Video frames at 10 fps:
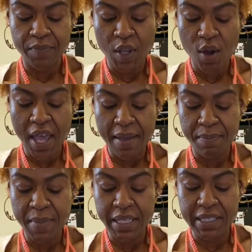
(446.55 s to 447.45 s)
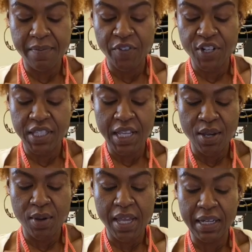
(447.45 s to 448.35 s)
go ahead and make some for
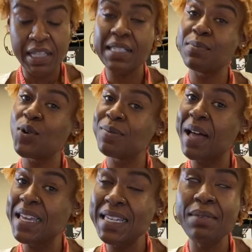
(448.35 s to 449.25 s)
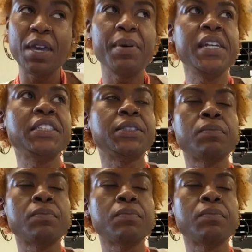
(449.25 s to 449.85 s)
sale and list them on my eBay page.